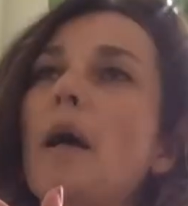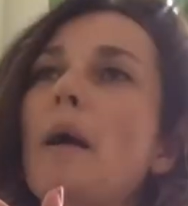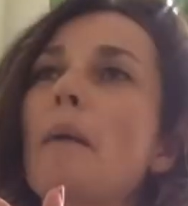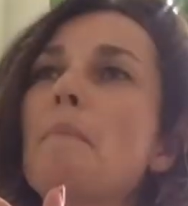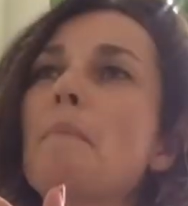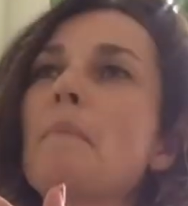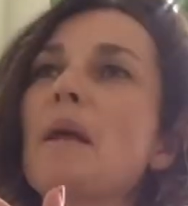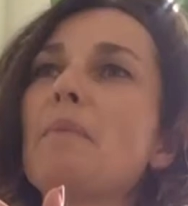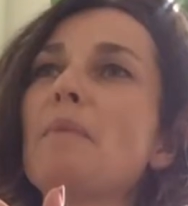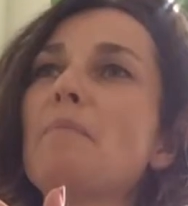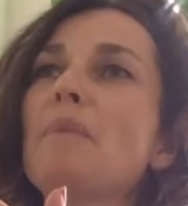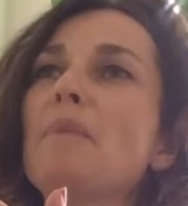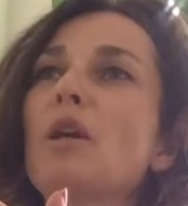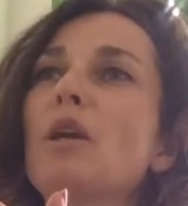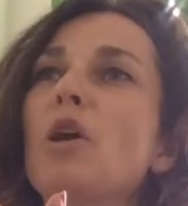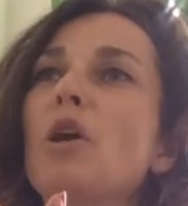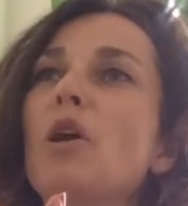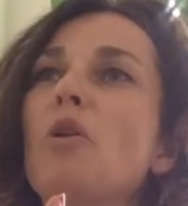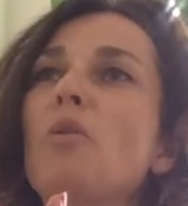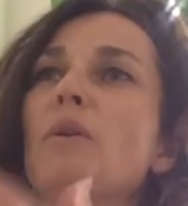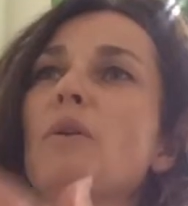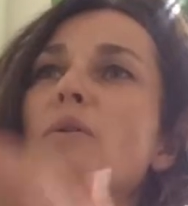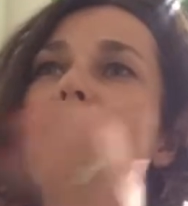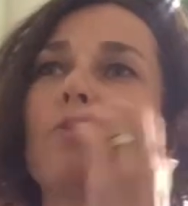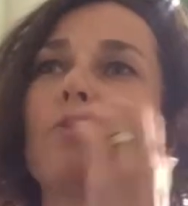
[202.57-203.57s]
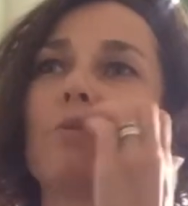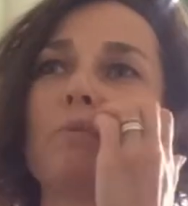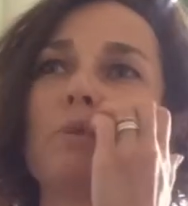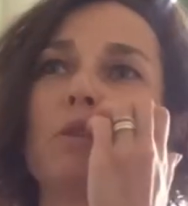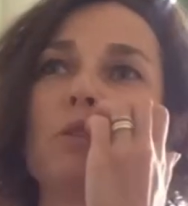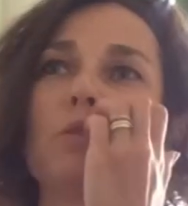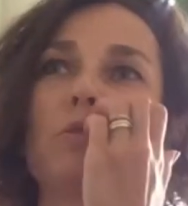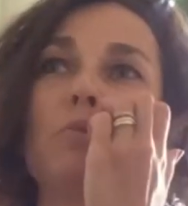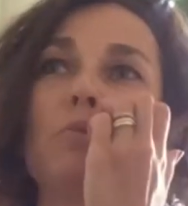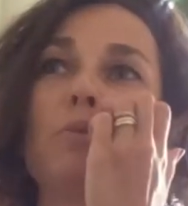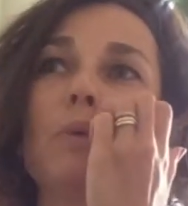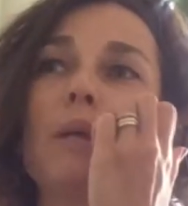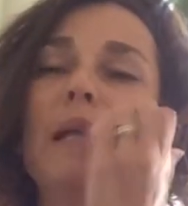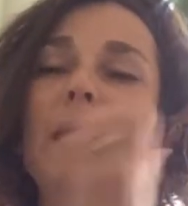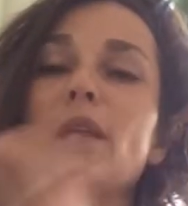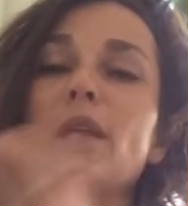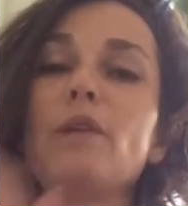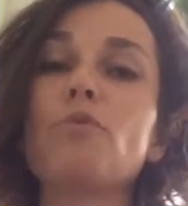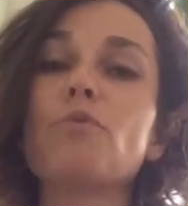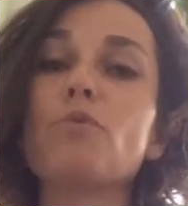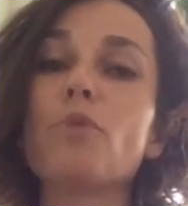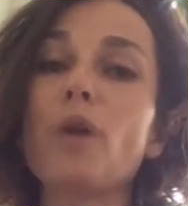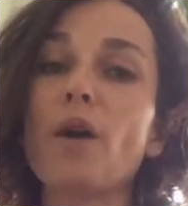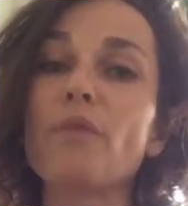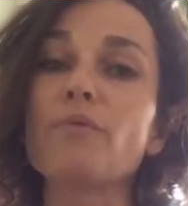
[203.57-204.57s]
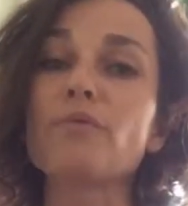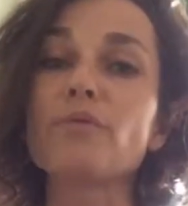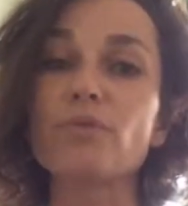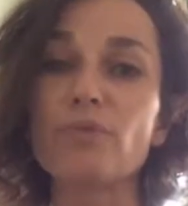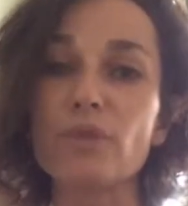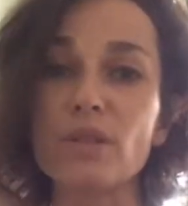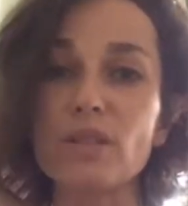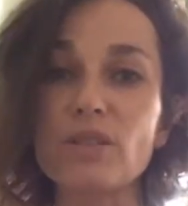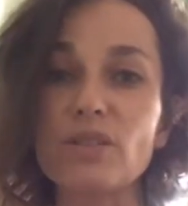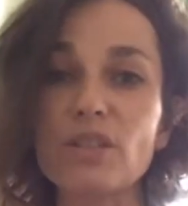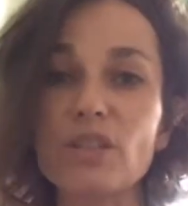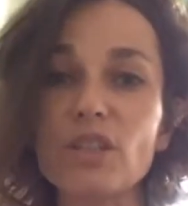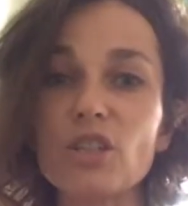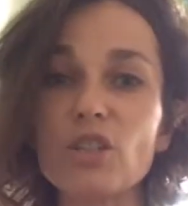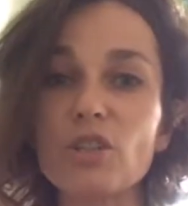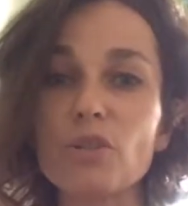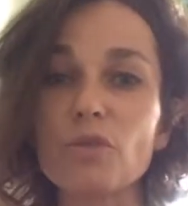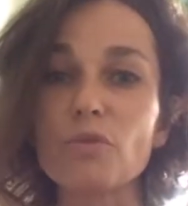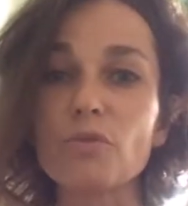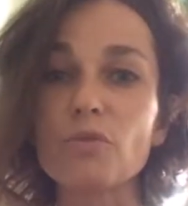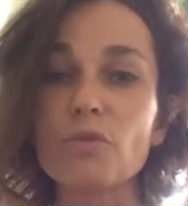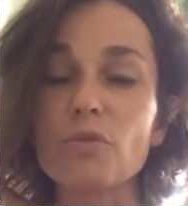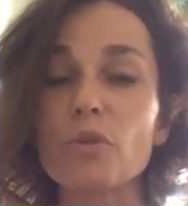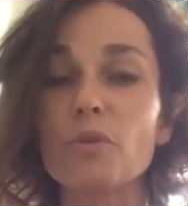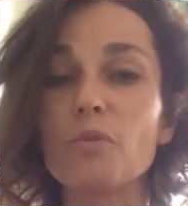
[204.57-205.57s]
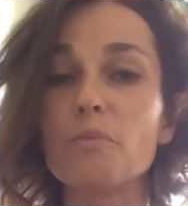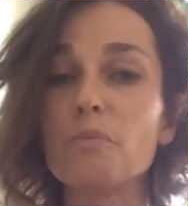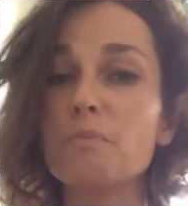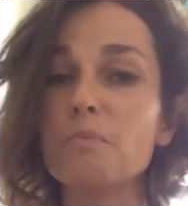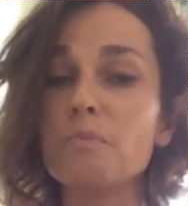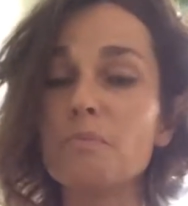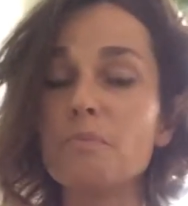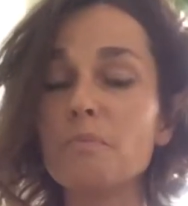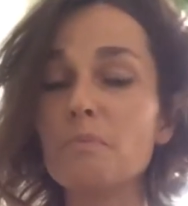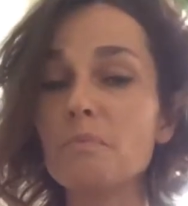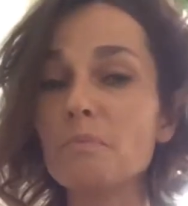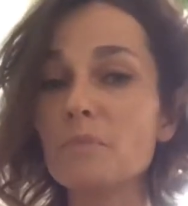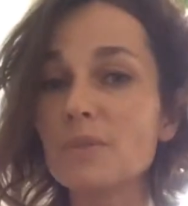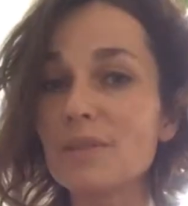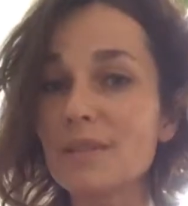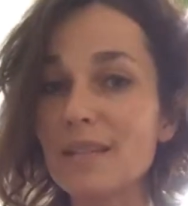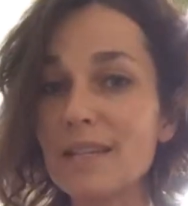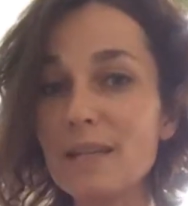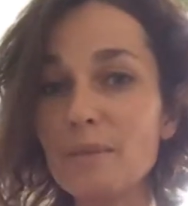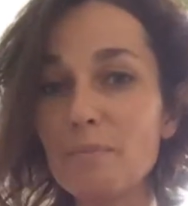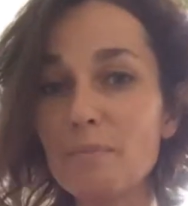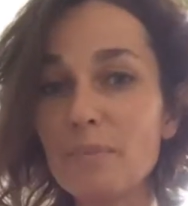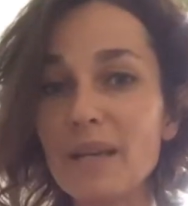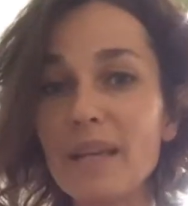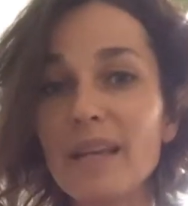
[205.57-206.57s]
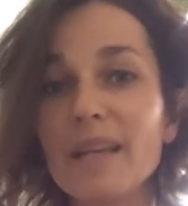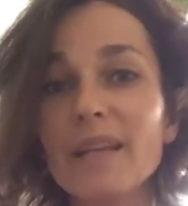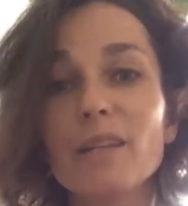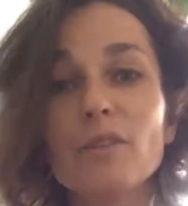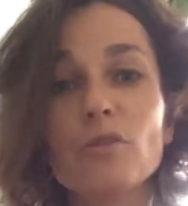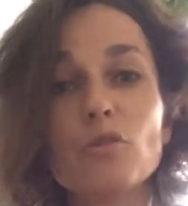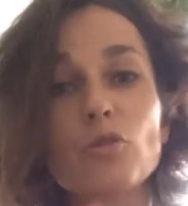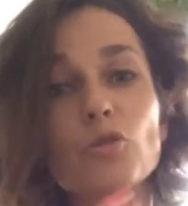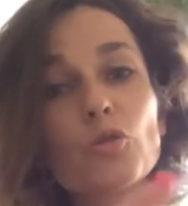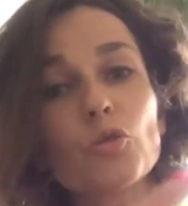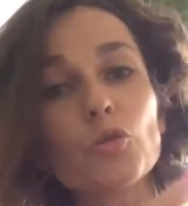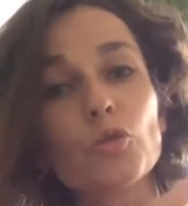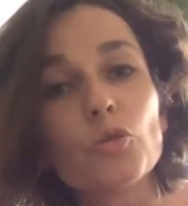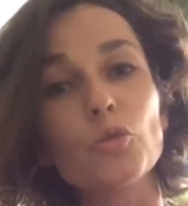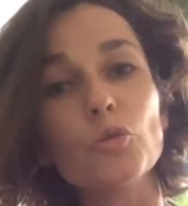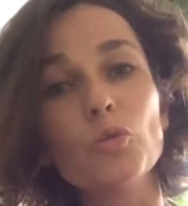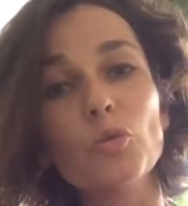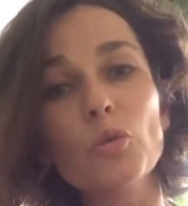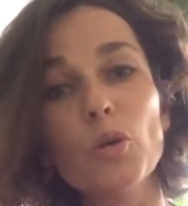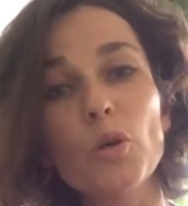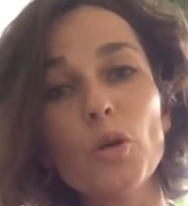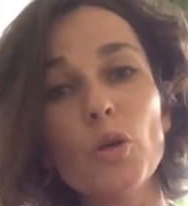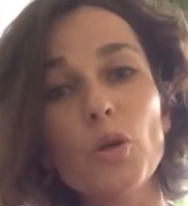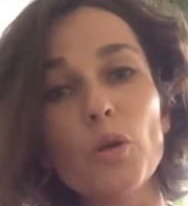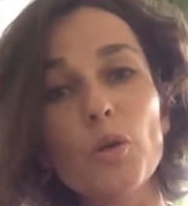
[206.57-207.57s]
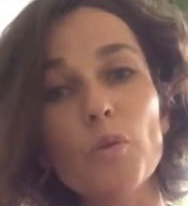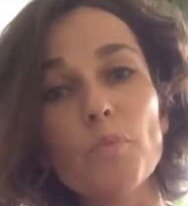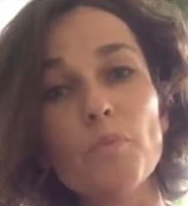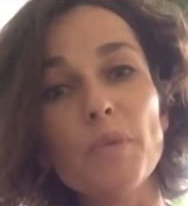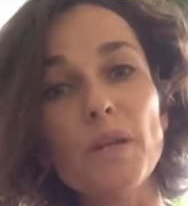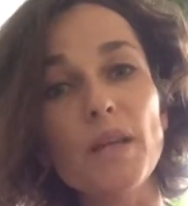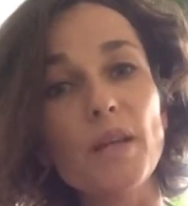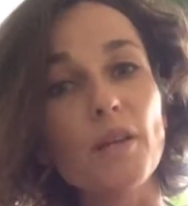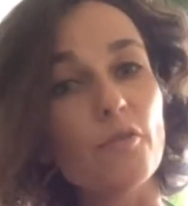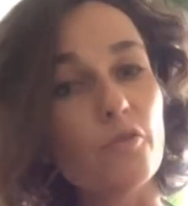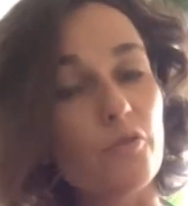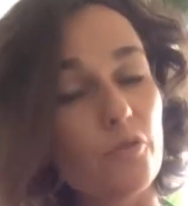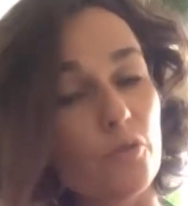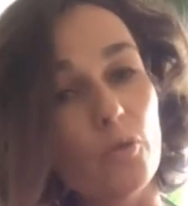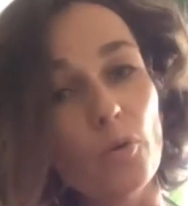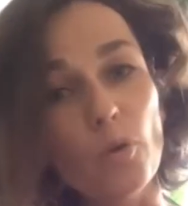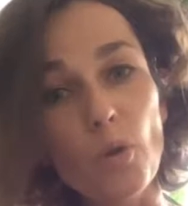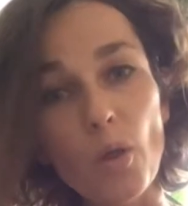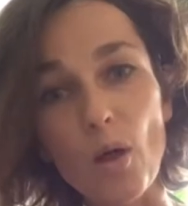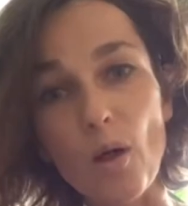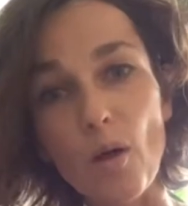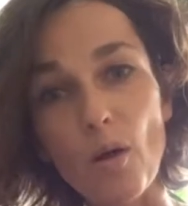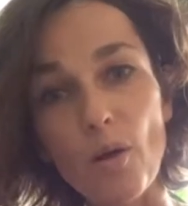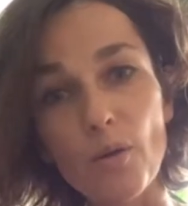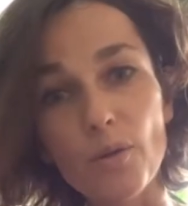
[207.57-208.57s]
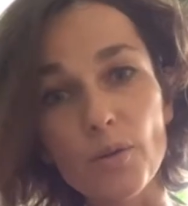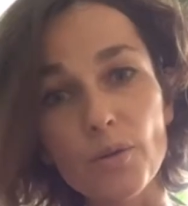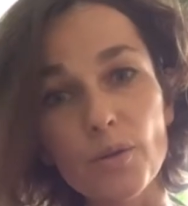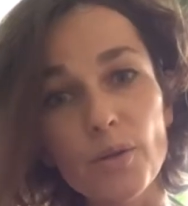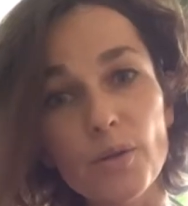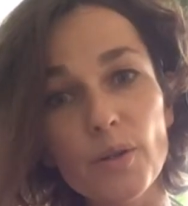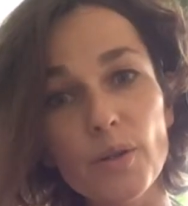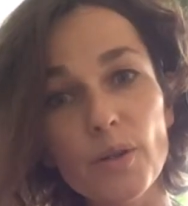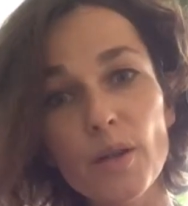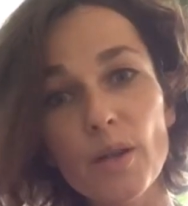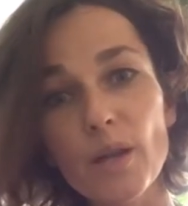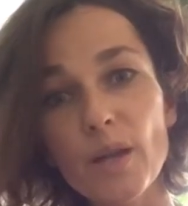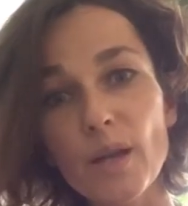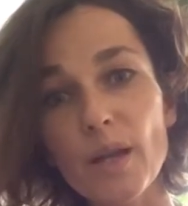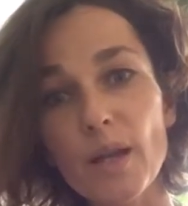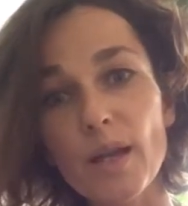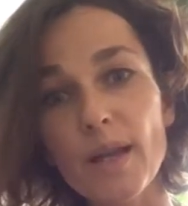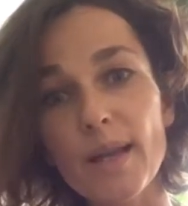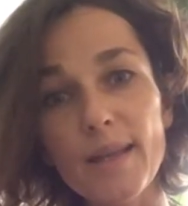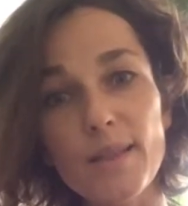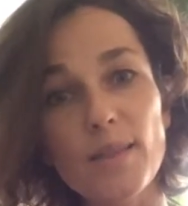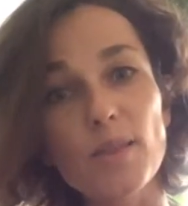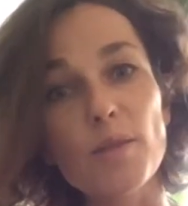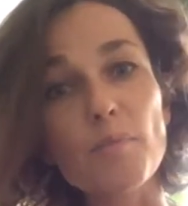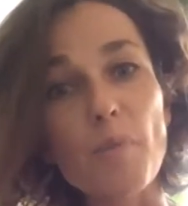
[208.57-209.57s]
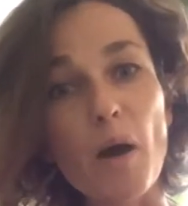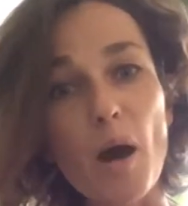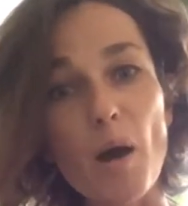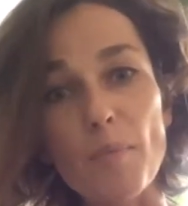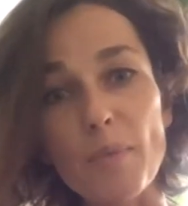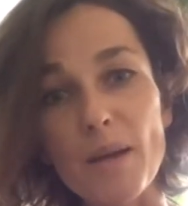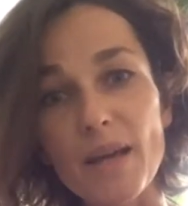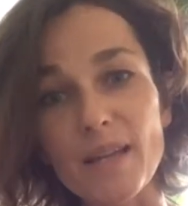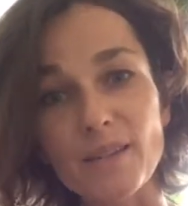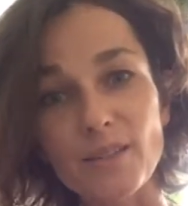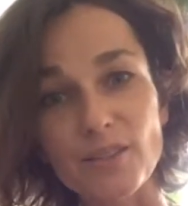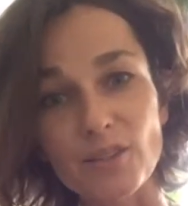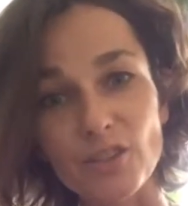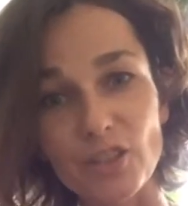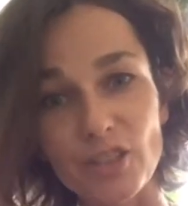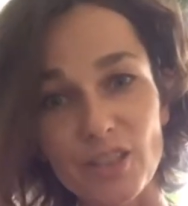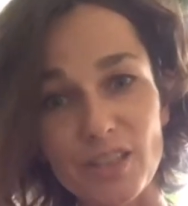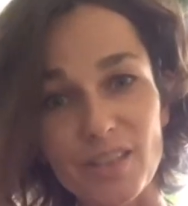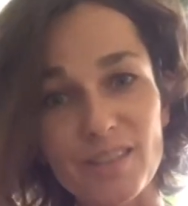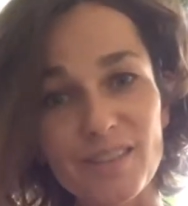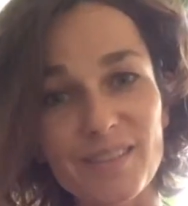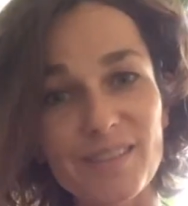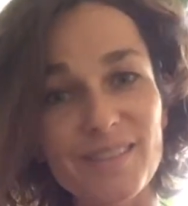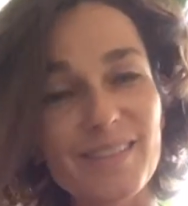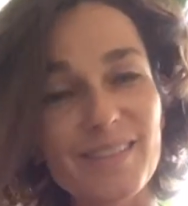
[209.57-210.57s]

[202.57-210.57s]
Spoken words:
made me go from this really rough transition from sleeping to being full on in the mom energy.